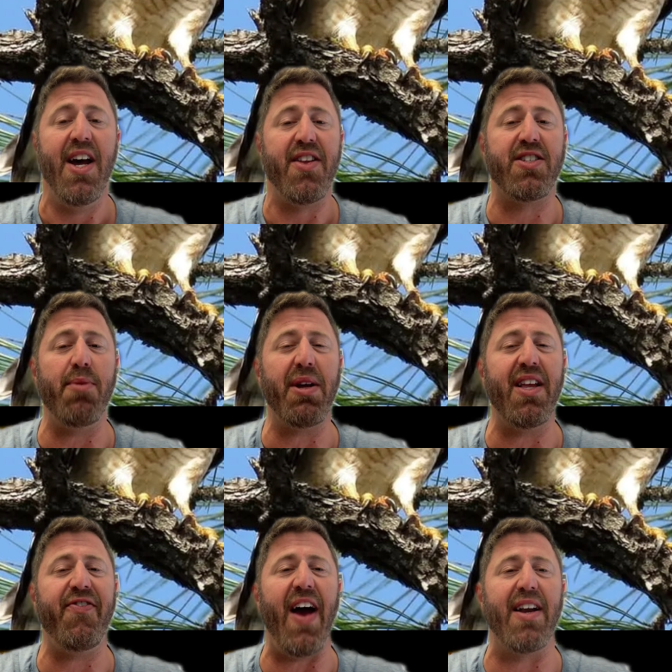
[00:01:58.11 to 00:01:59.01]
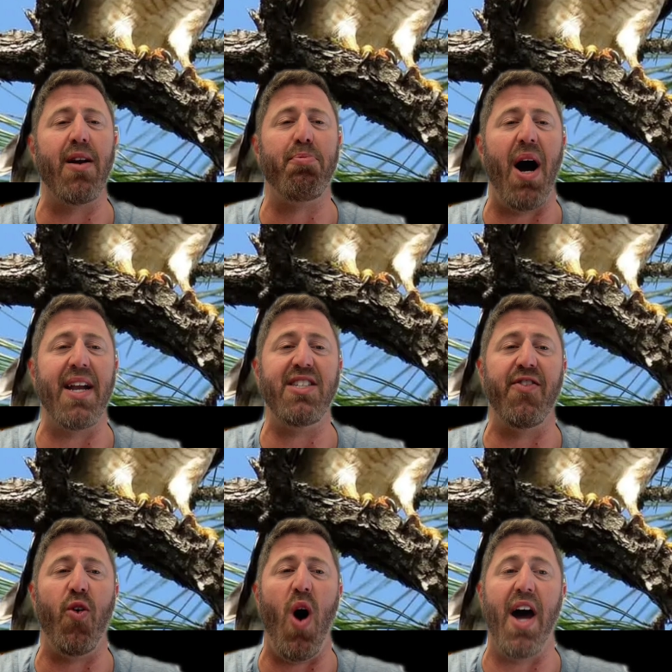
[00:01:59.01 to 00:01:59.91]
They're typically found near bodies
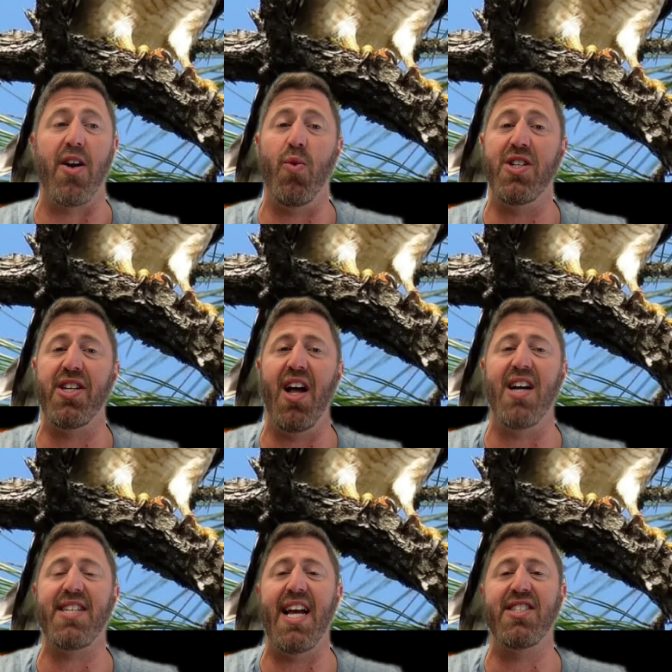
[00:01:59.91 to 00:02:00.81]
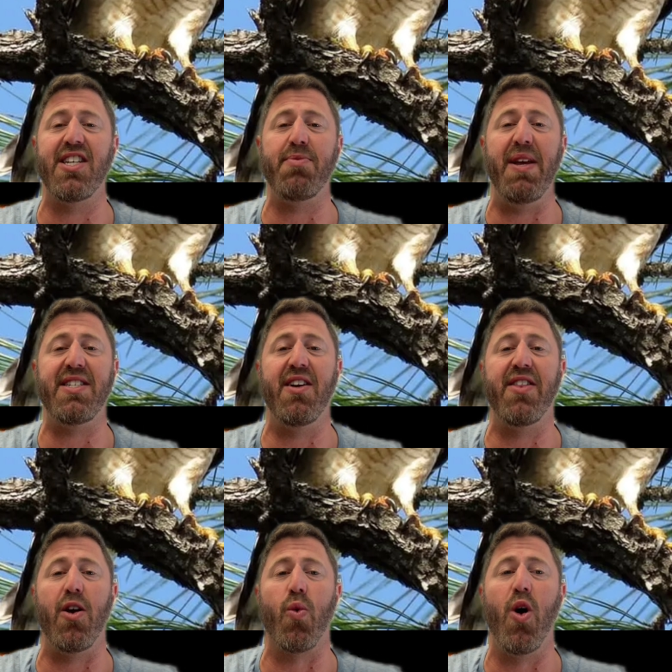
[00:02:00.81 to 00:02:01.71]
of water, which in Los Angeles means near
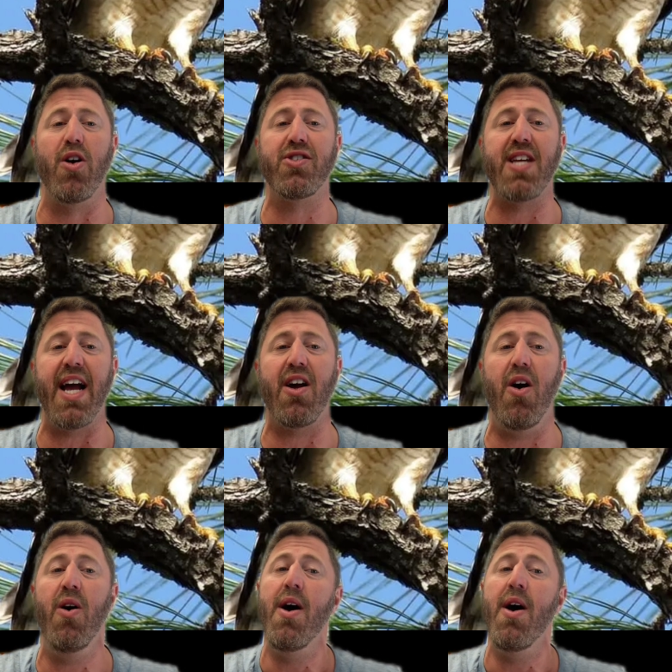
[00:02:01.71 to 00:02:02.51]
the Arroyo Seco,